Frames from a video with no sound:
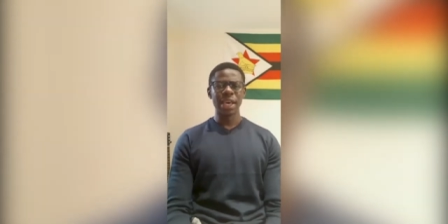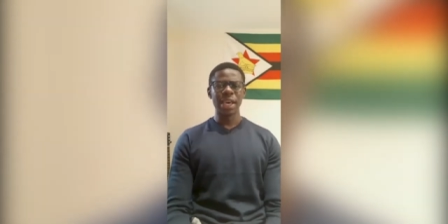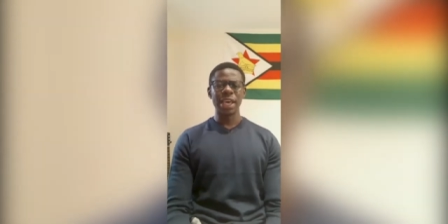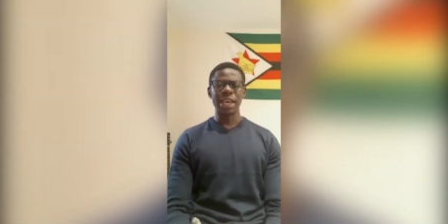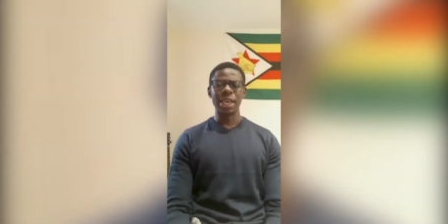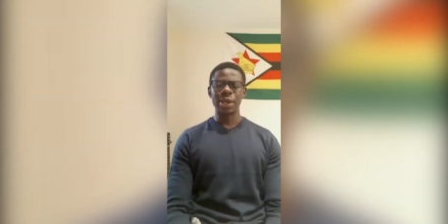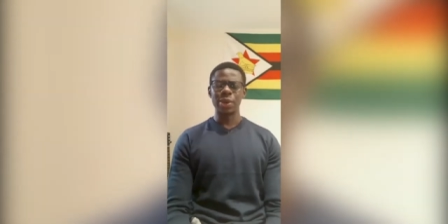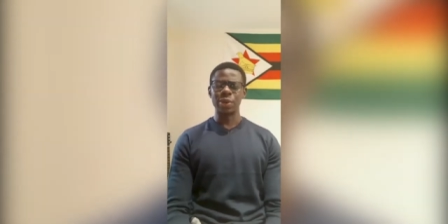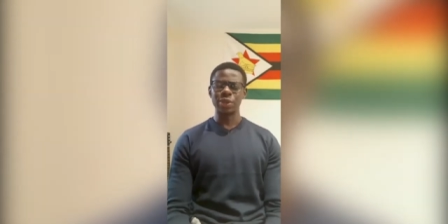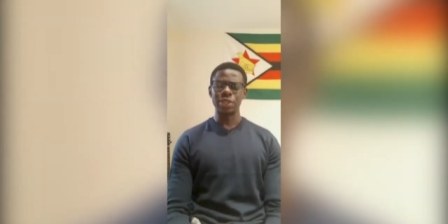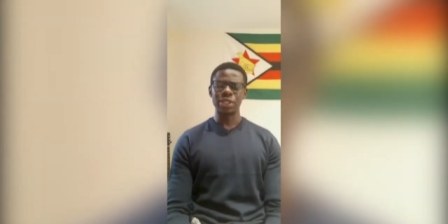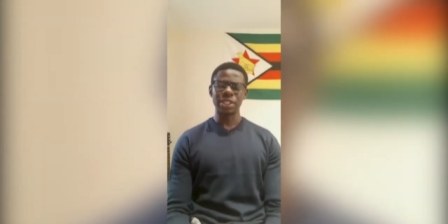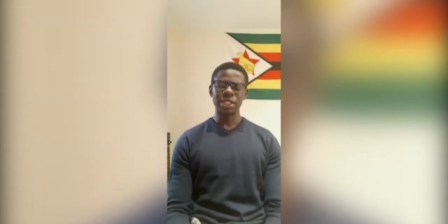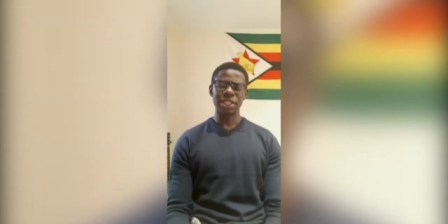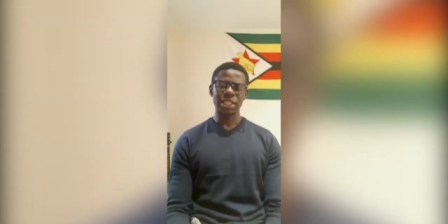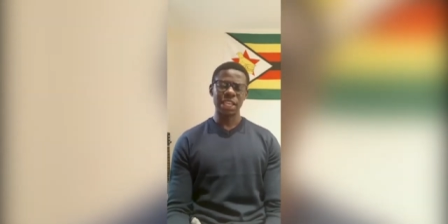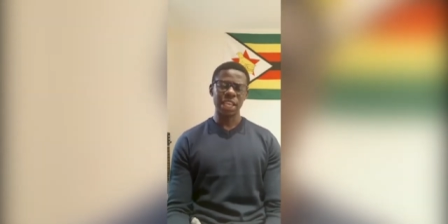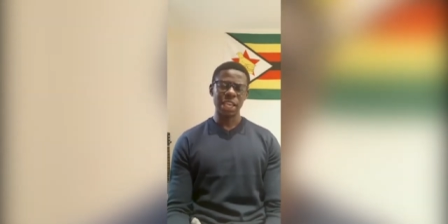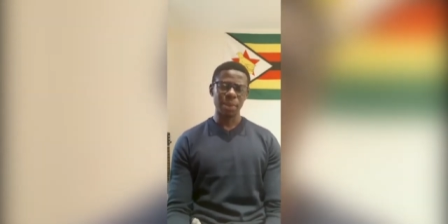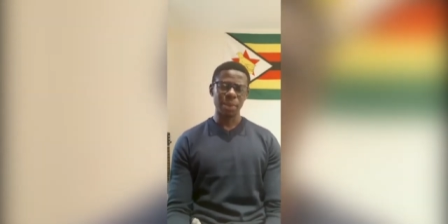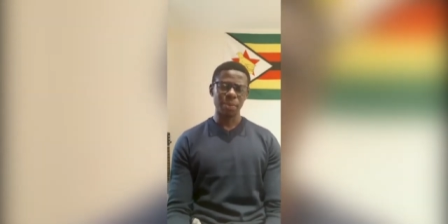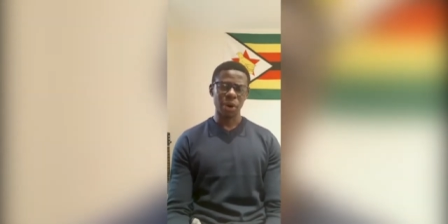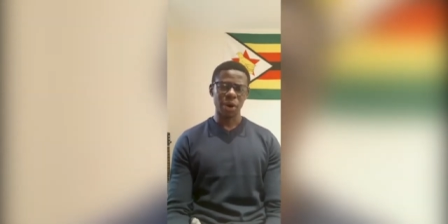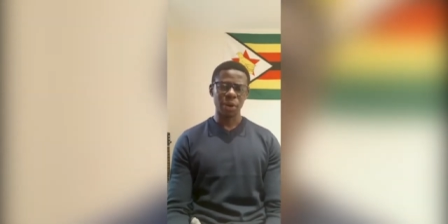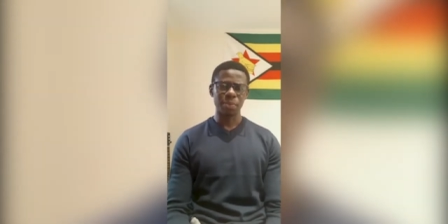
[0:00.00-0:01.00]
You know, just
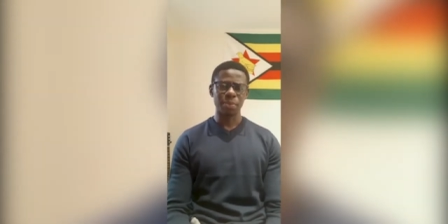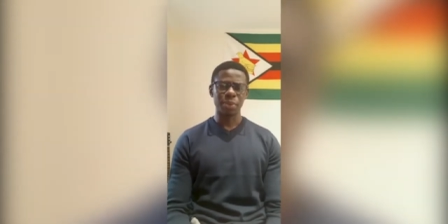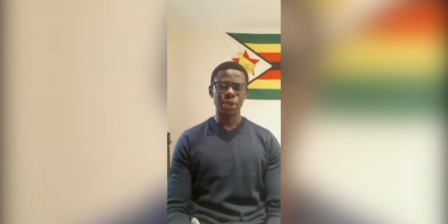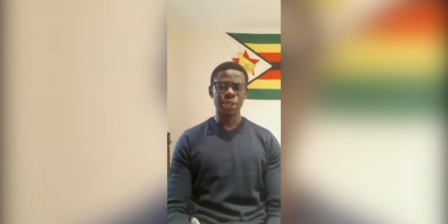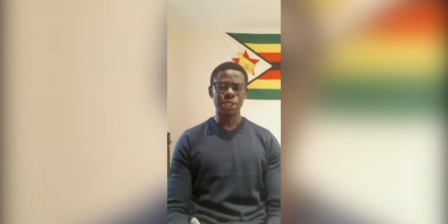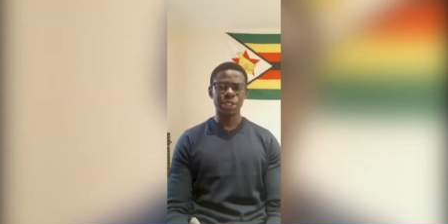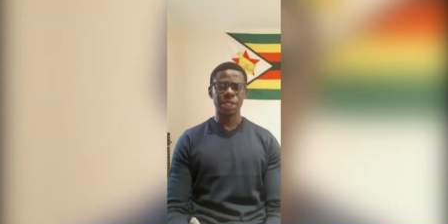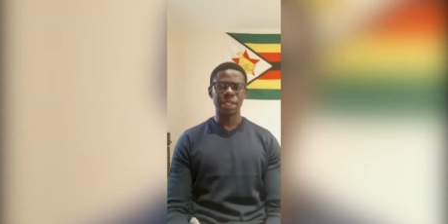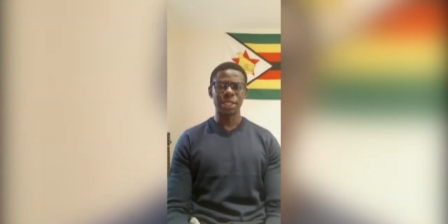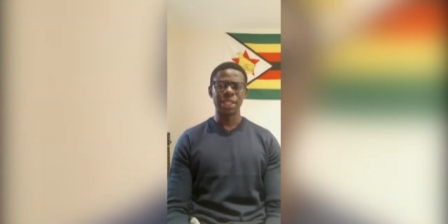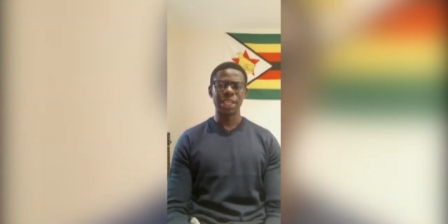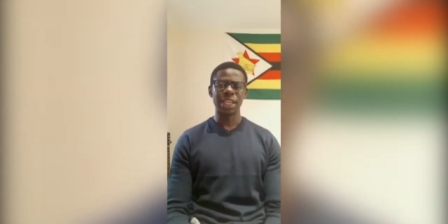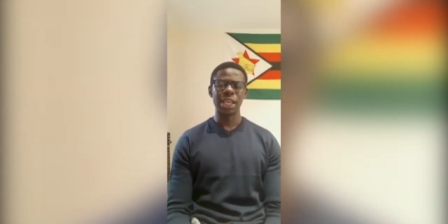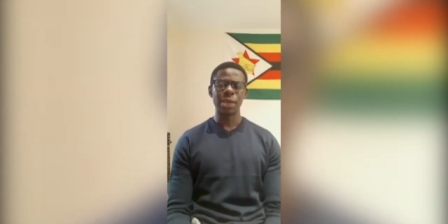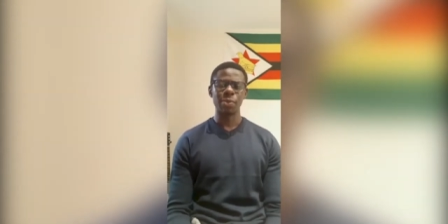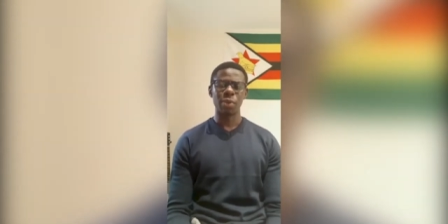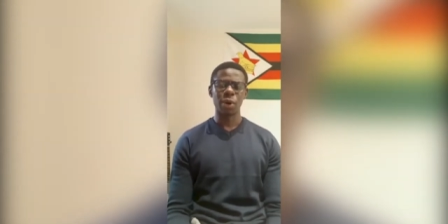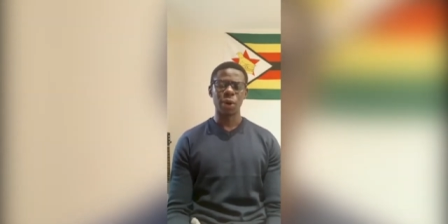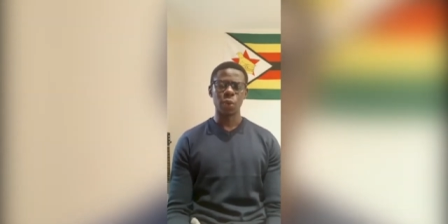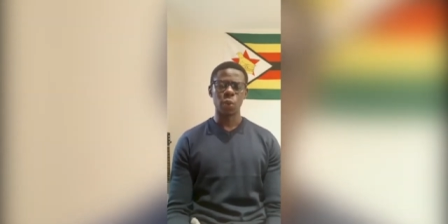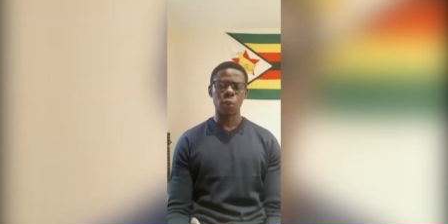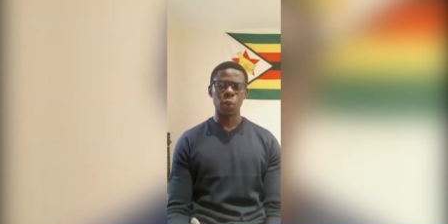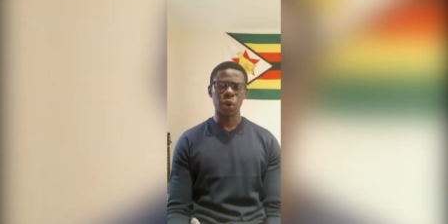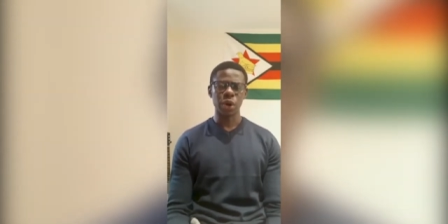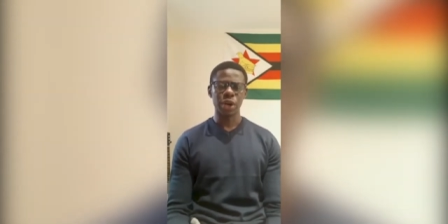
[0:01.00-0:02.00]
keep on pushing, keep
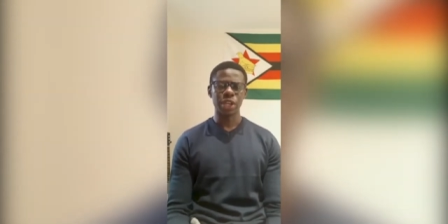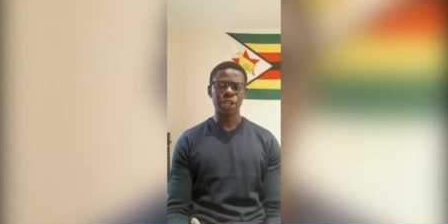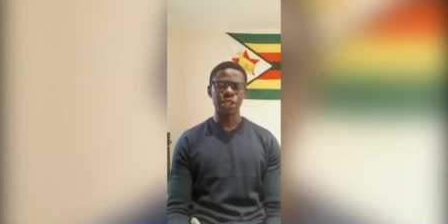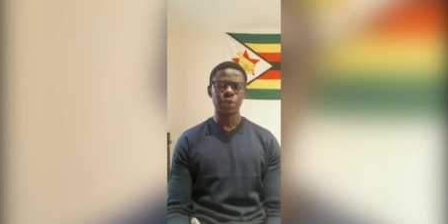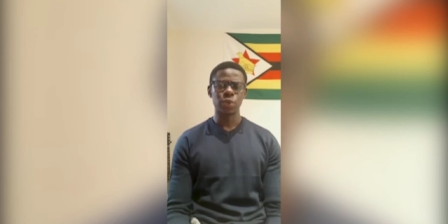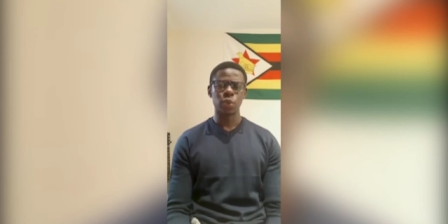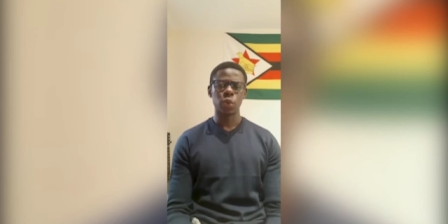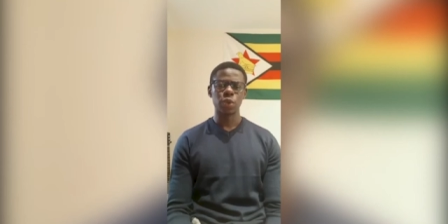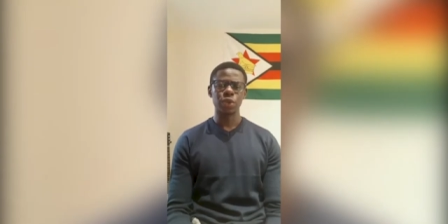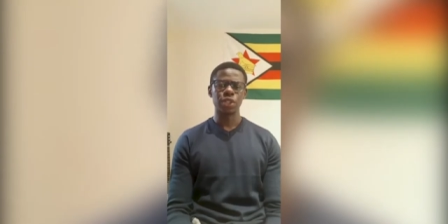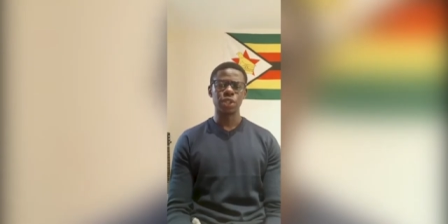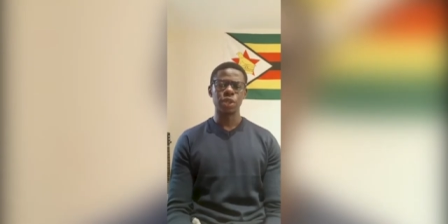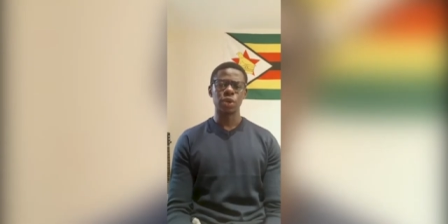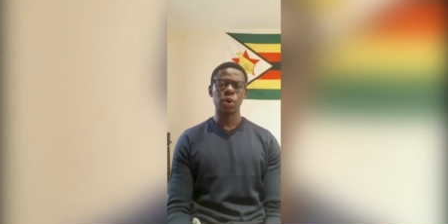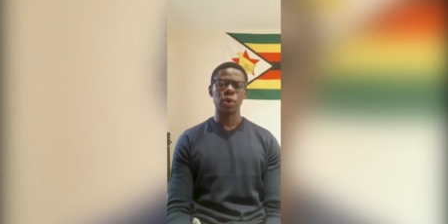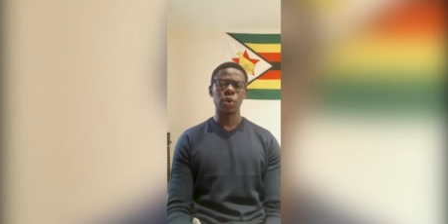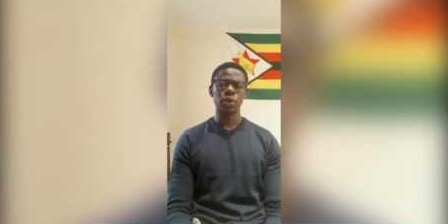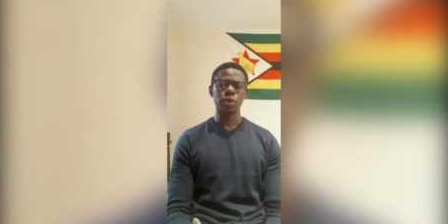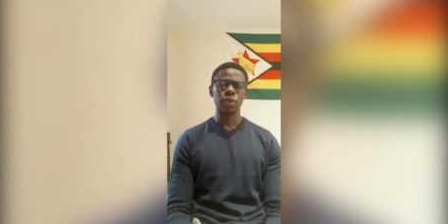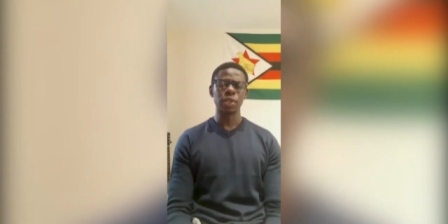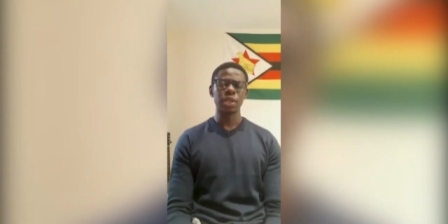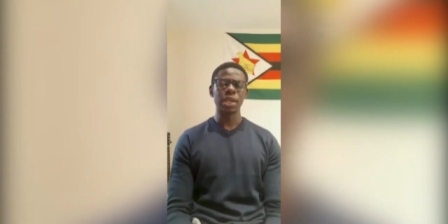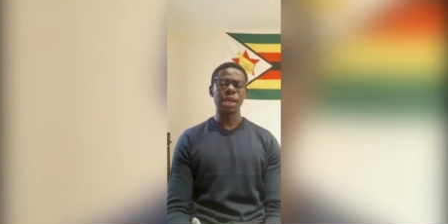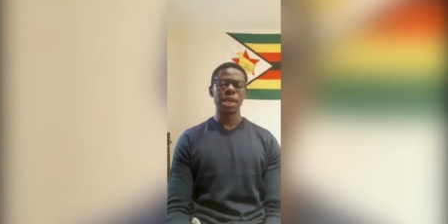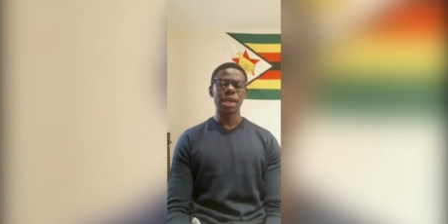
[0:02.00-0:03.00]
on working towards your
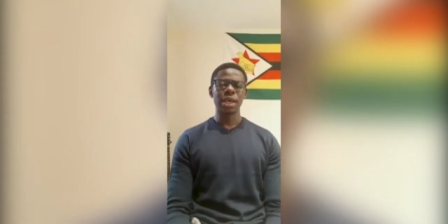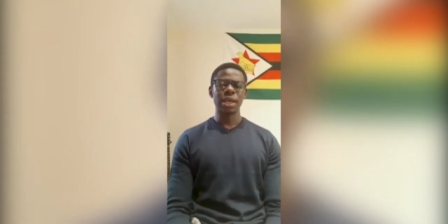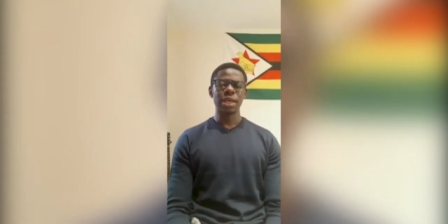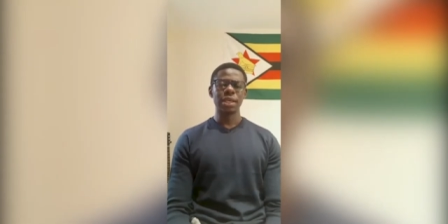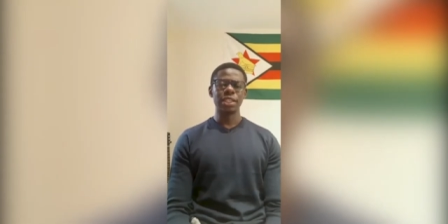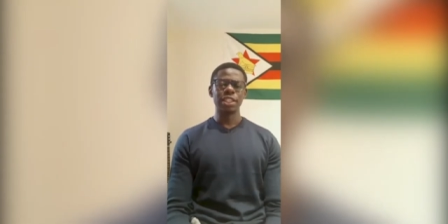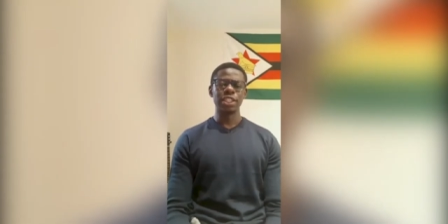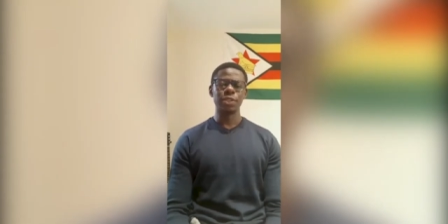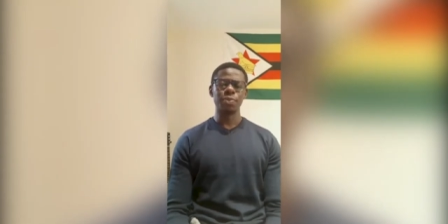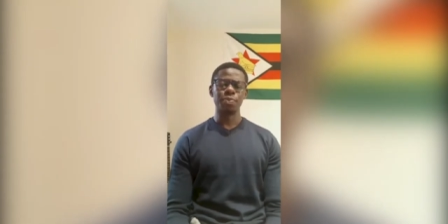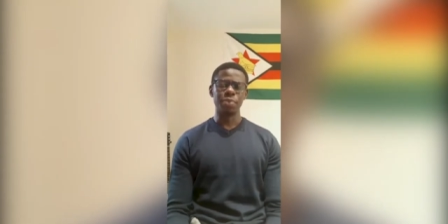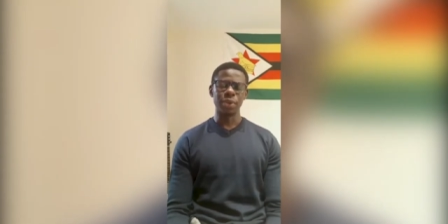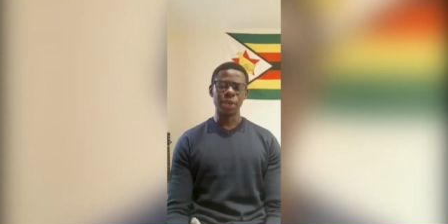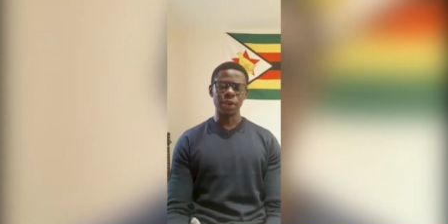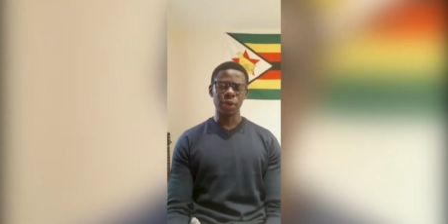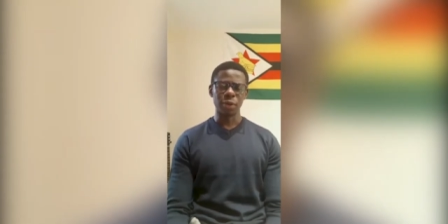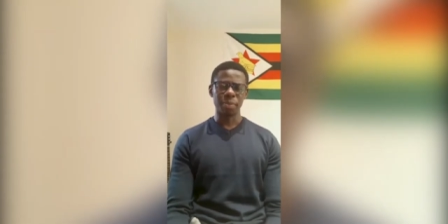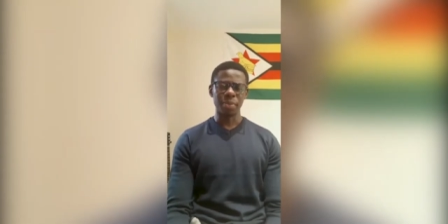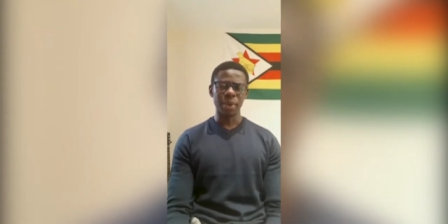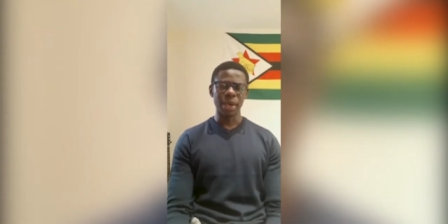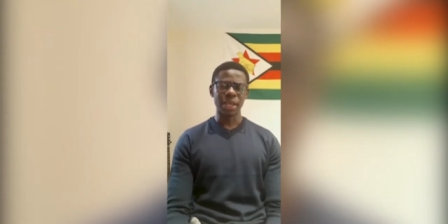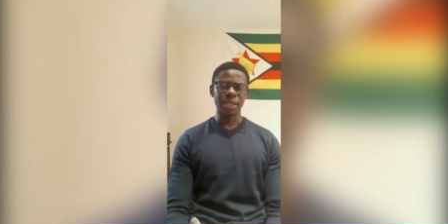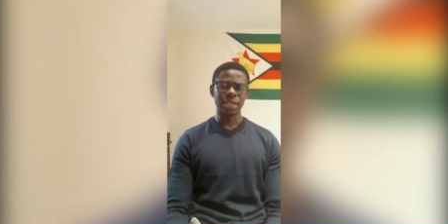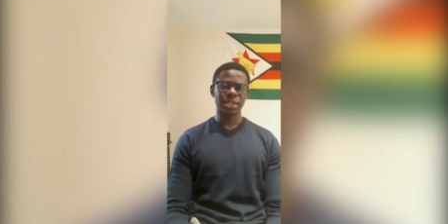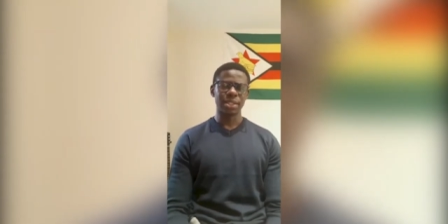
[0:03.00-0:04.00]
goals, just be your
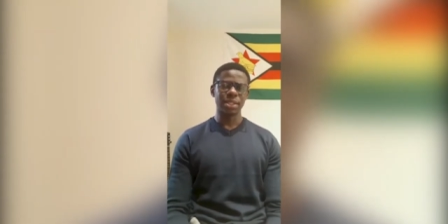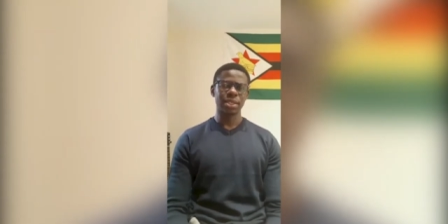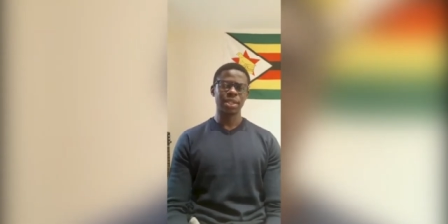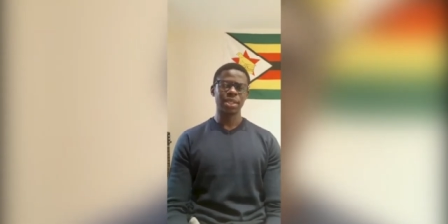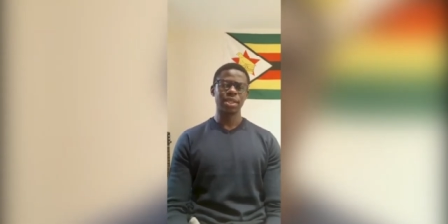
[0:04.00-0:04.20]
best